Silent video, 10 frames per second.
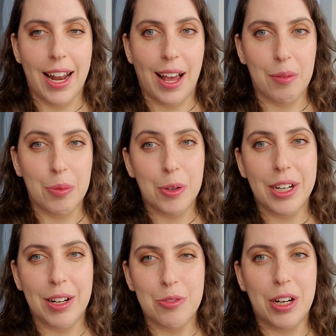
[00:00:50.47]
And I was
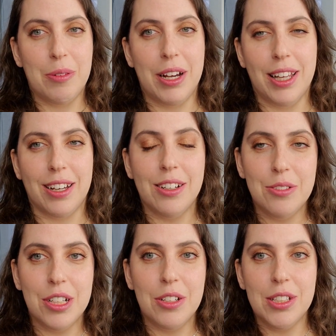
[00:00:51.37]
worried, I was right away like,
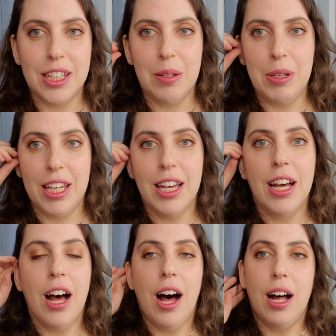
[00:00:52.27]
oh no, it's going to be
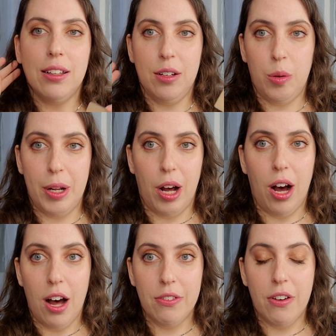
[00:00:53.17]
a little bit
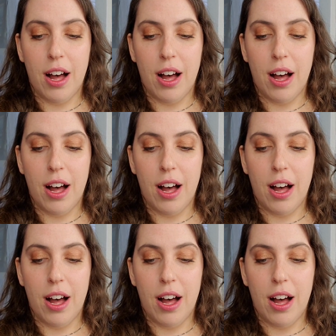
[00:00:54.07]
off.